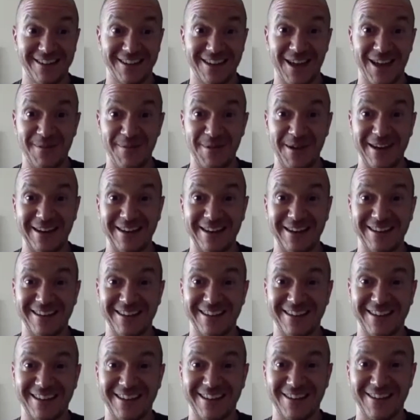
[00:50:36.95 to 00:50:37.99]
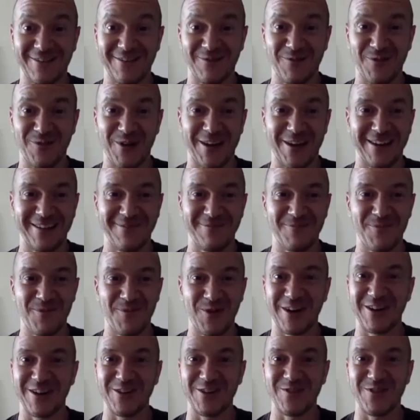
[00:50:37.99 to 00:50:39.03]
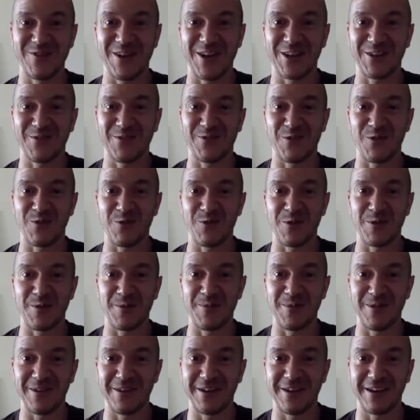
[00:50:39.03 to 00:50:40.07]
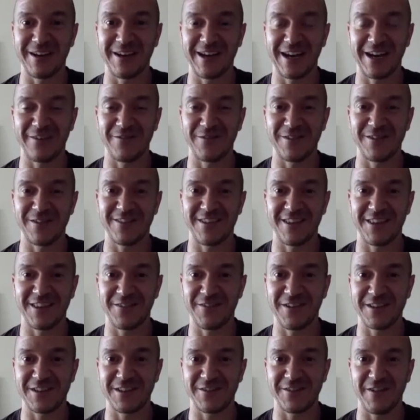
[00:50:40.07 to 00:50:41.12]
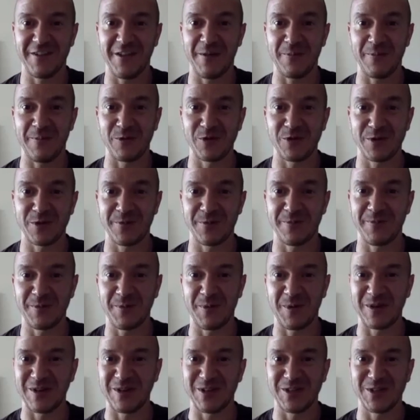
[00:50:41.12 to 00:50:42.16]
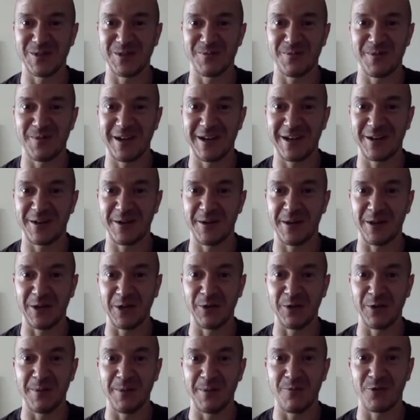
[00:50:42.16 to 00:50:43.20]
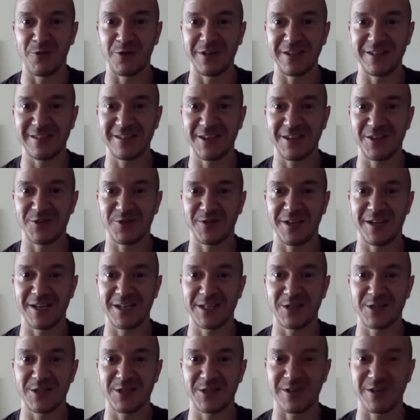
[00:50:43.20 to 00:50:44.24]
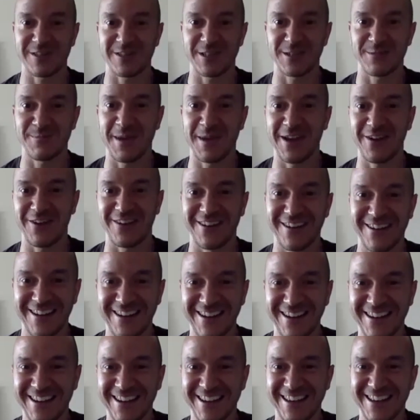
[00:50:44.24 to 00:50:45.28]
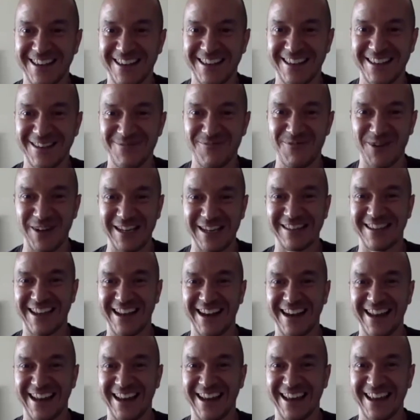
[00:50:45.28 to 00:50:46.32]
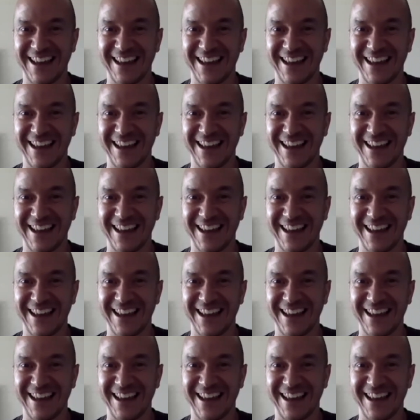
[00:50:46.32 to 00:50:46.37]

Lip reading: I mean, what more could you ask for with the ability to kind of incentivize developers to participate in a little bit more decentralized, trustless manner? Pretty exciting.